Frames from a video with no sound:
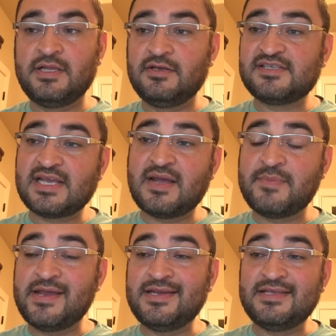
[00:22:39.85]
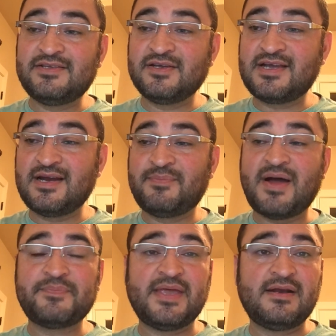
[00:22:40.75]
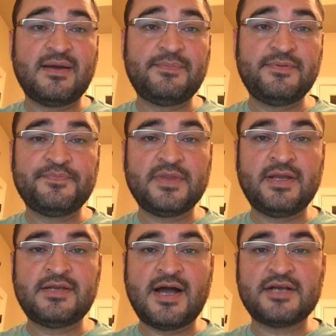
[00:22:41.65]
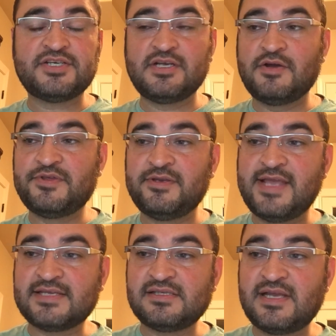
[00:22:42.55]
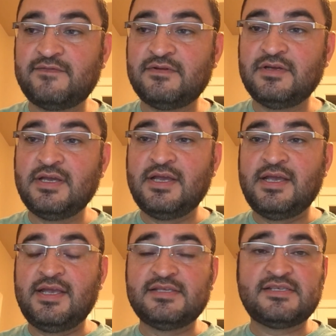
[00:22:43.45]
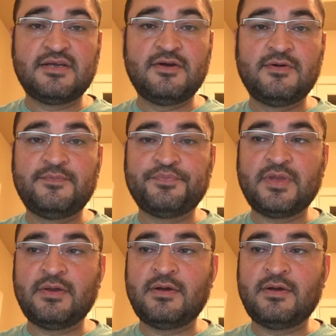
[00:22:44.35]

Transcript: It looks like I may need to kind of pop that up a notch and go to the next level. And so